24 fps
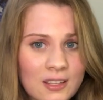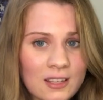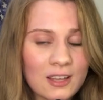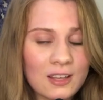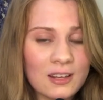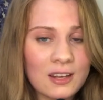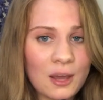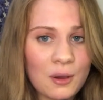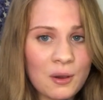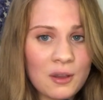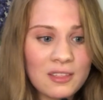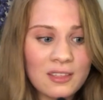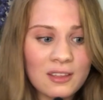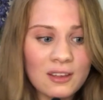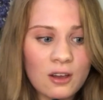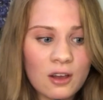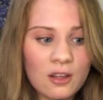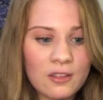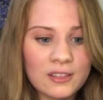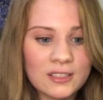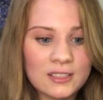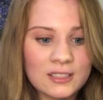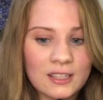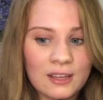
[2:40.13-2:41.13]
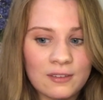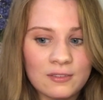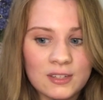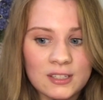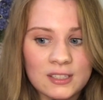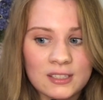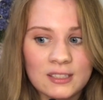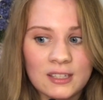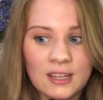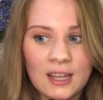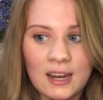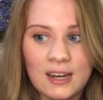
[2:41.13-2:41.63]
Now I think all that's left
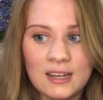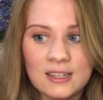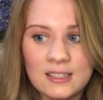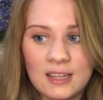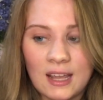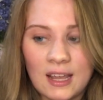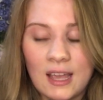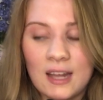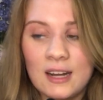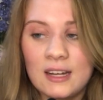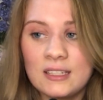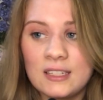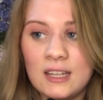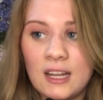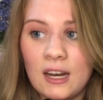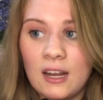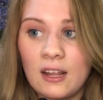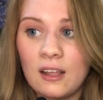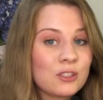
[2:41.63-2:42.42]
is to get into annotating.